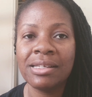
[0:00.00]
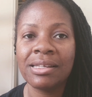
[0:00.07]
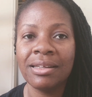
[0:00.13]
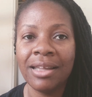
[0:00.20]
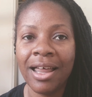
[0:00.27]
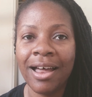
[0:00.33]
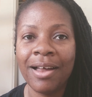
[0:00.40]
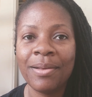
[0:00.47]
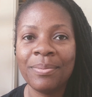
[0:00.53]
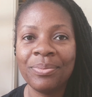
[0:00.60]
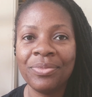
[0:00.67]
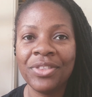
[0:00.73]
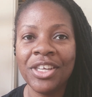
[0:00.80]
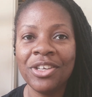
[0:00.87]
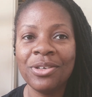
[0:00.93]
a lot.
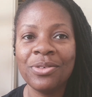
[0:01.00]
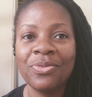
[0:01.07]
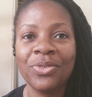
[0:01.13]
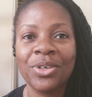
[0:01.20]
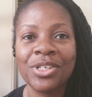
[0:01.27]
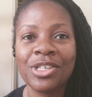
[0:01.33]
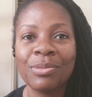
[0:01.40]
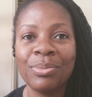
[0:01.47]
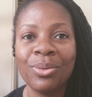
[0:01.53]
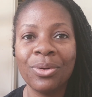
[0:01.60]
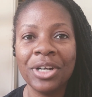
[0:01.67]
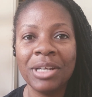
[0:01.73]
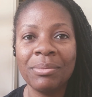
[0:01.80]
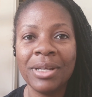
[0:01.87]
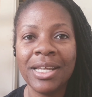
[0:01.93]
Thank you for
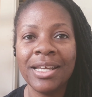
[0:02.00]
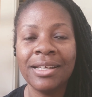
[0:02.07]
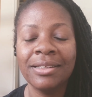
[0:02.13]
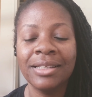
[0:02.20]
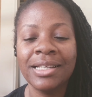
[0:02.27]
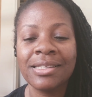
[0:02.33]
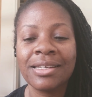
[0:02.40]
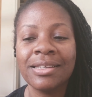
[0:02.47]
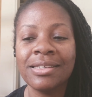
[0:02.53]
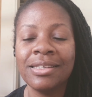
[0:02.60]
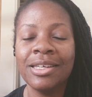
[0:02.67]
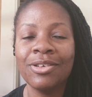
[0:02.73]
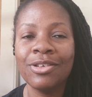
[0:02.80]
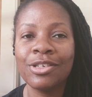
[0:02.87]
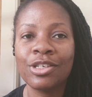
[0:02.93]
supporting me. Let's
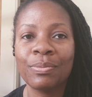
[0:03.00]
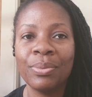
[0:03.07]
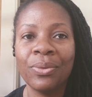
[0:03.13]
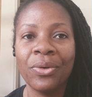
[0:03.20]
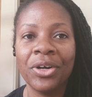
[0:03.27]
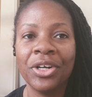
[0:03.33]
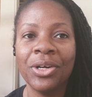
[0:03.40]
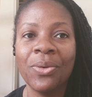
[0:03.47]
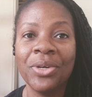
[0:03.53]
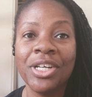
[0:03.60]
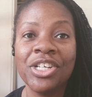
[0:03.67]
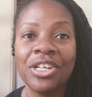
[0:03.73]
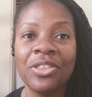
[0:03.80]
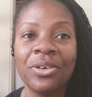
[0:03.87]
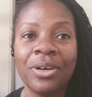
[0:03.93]
continue to support and hold each
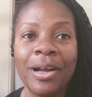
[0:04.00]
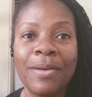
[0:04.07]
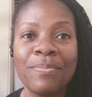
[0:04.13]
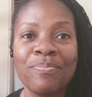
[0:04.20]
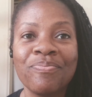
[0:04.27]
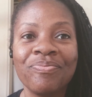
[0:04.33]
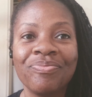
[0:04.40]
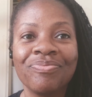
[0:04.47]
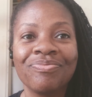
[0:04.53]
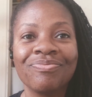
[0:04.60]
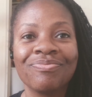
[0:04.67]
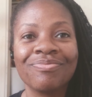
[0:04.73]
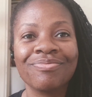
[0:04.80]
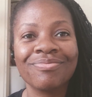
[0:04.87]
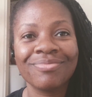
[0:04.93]
other up.
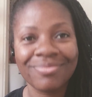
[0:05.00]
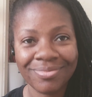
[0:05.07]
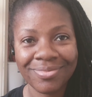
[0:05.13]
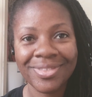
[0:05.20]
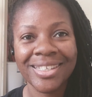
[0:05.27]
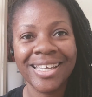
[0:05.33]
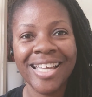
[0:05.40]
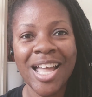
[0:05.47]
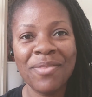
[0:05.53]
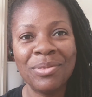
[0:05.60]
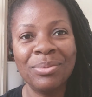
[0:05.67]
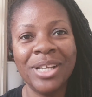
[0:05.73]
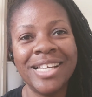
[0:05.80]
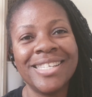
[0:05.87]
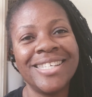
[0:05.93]
Have a
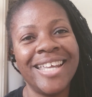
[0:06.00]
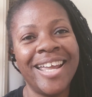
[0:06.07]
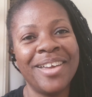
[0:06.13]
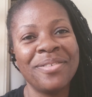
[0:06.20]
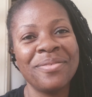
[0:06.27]
blessed day.